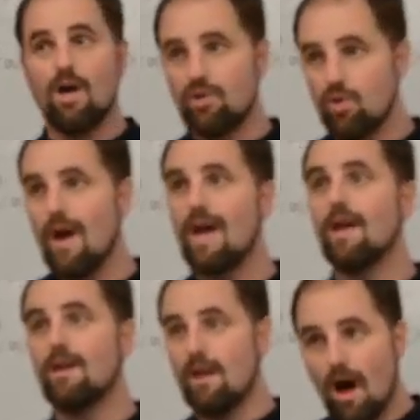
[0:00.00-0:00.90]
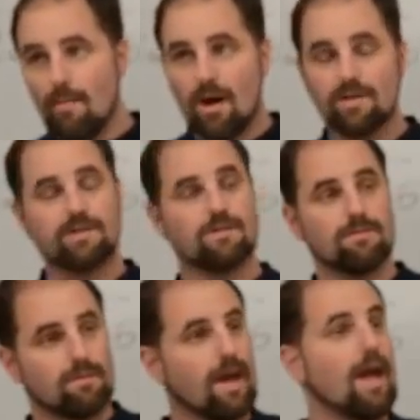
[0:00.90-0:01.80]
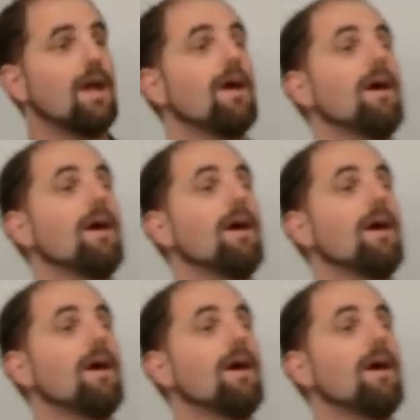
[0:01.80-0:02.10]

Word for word: Duet, nomos, okay?